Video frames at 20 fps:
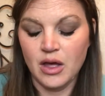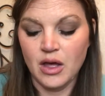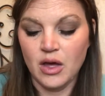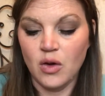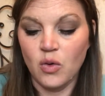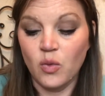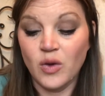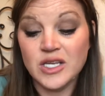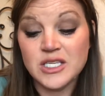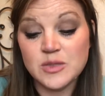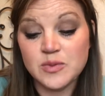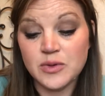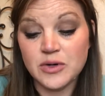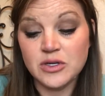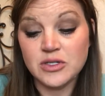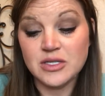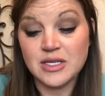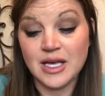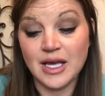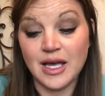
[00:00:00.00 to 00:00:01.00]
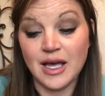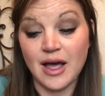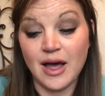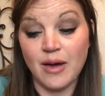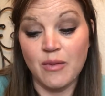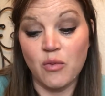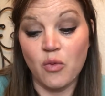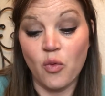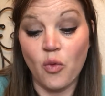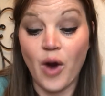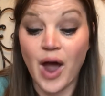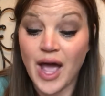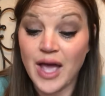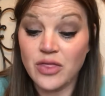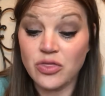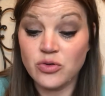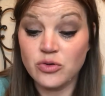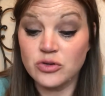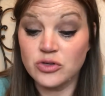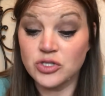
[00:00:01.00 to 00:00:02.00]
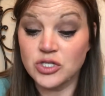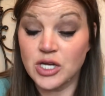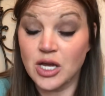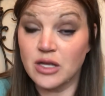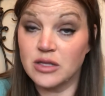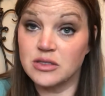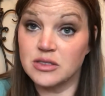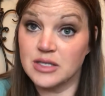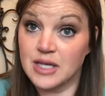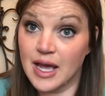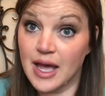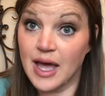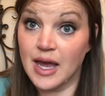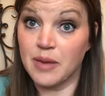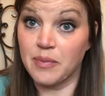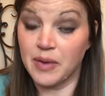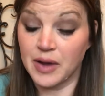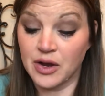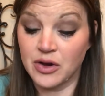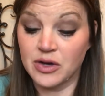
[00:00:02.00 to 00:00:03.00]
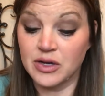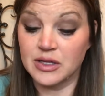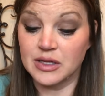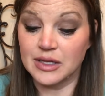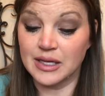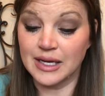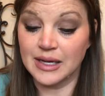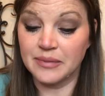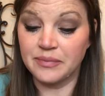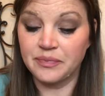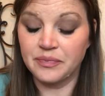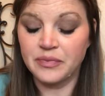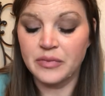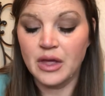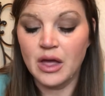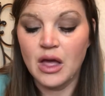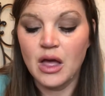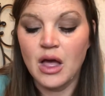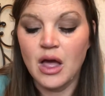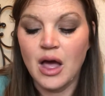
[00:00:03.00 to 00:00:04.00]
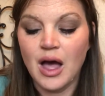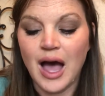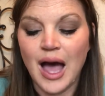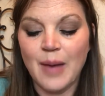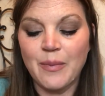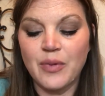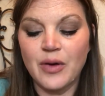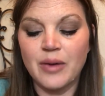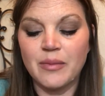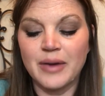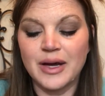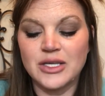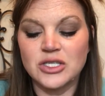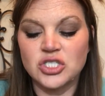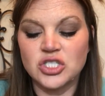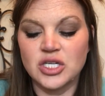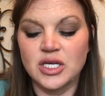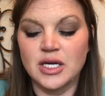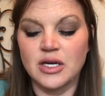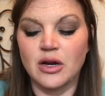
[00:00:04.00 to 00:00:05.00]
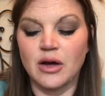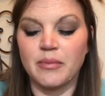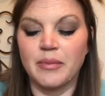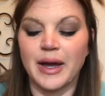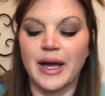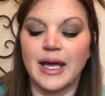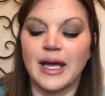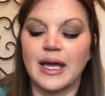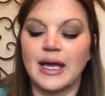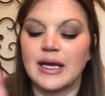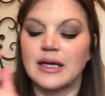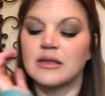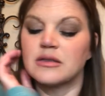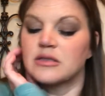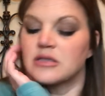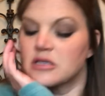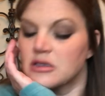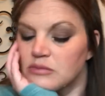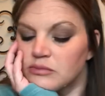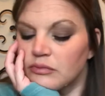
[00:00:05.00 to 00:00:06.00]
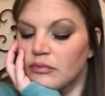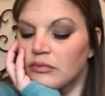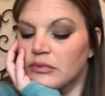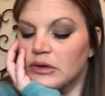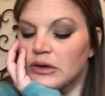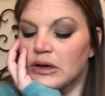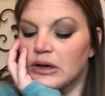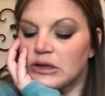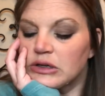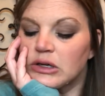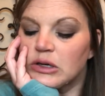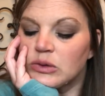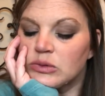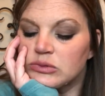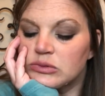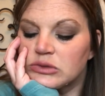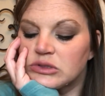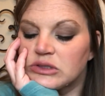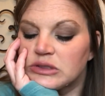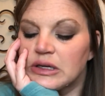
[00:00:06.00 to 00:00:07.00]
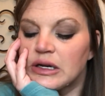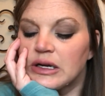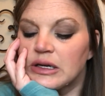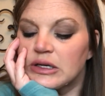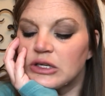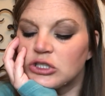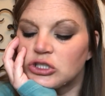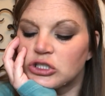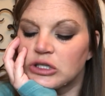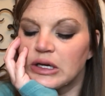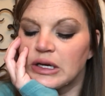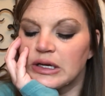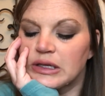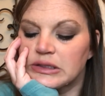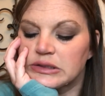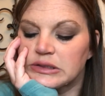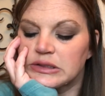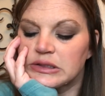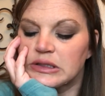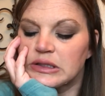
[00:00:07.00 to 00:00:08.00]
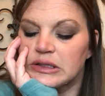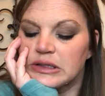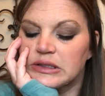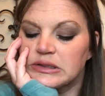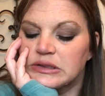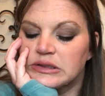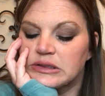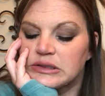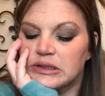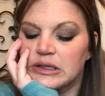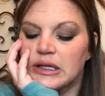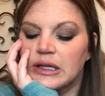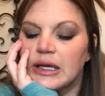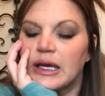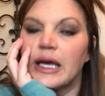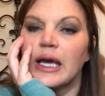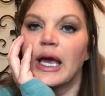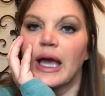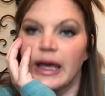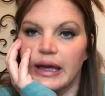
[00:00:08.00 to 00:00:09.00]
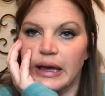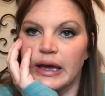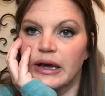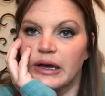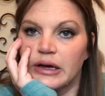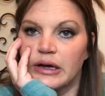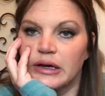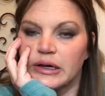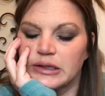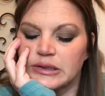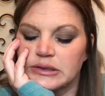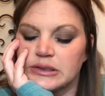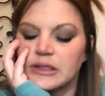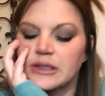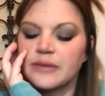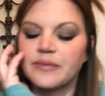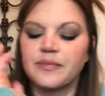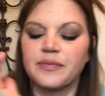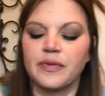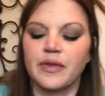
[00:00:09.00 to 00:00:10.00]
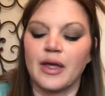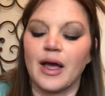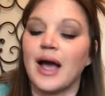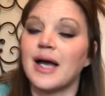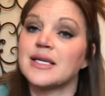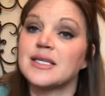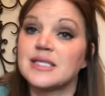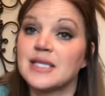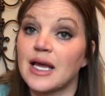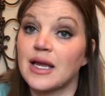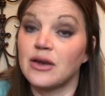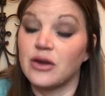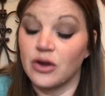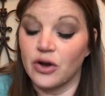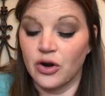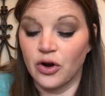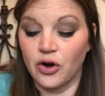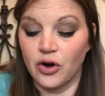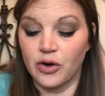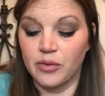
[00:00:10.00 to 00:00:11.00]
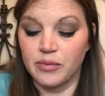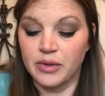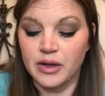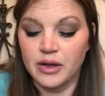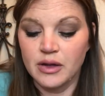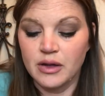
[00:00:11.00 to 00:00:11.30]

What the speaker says: Whispers can come right through Sheldon's head, apparently. I put my chin on my hands. I don't stand a chance in this silly egg hunt, I said to Herb.